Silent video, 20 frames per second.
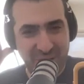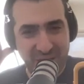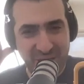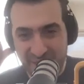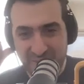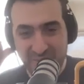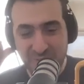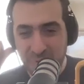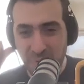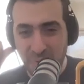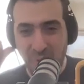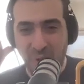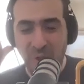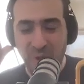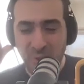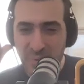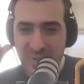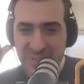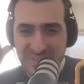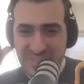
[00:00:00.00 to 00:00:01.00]
Are you
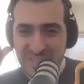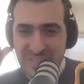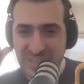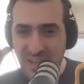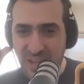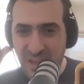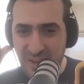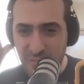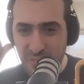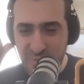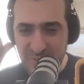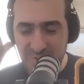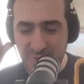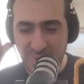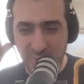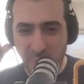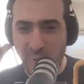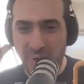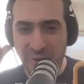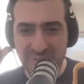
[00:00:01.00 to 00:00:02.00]
always in love with your
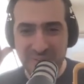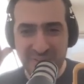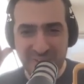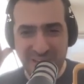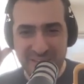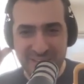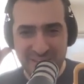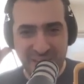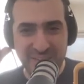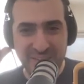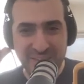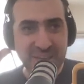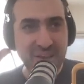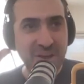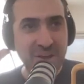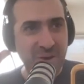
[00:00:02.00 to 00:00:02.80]
work and